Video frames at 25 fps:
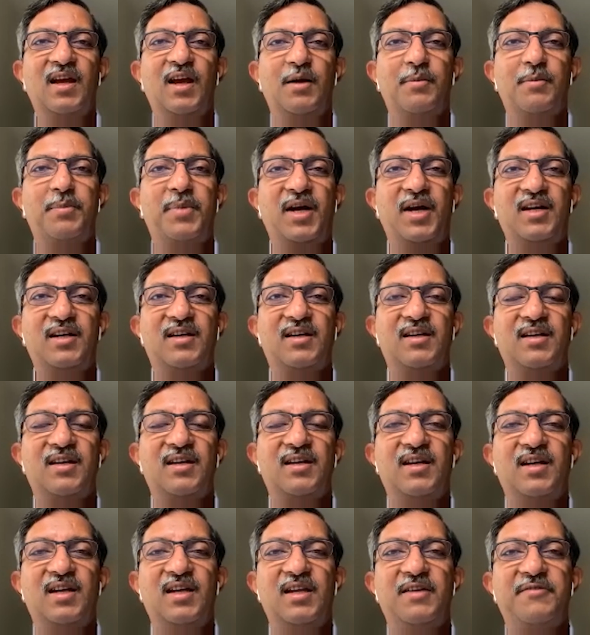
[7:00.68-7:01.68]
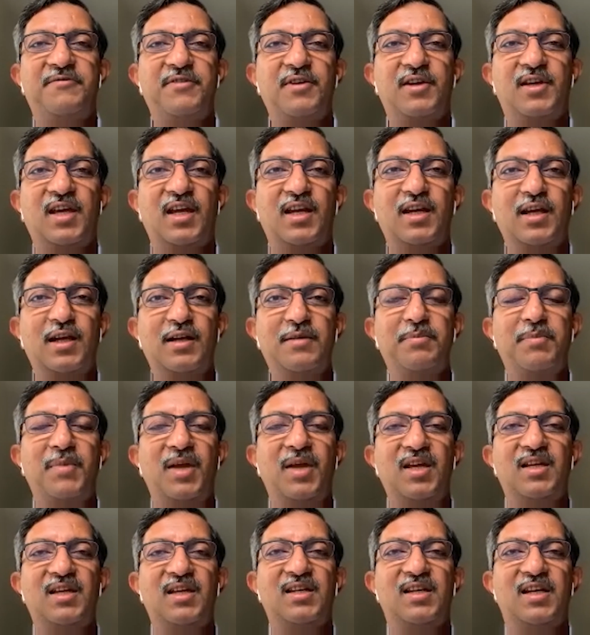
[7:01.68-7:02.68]
But if you cannot
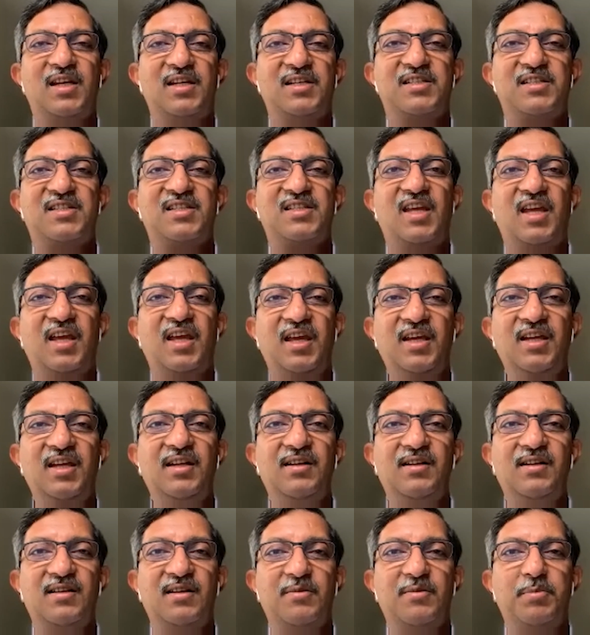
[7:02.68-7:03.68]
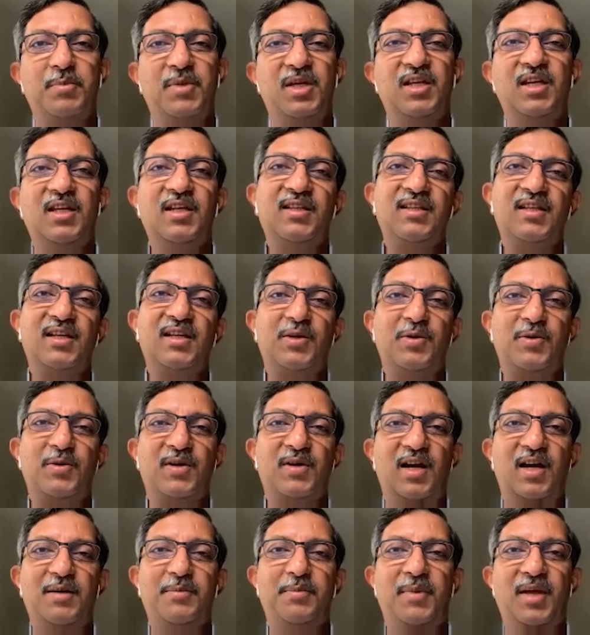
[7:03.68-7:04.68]
make it at scale, meaning that you
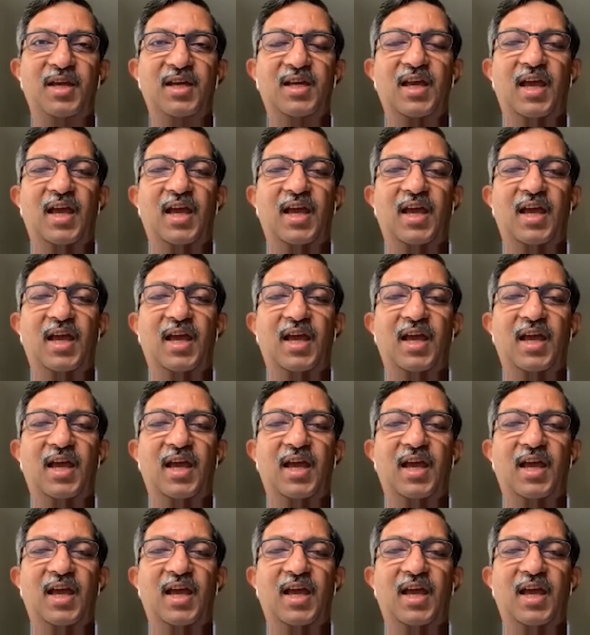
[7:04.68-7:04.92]
can't make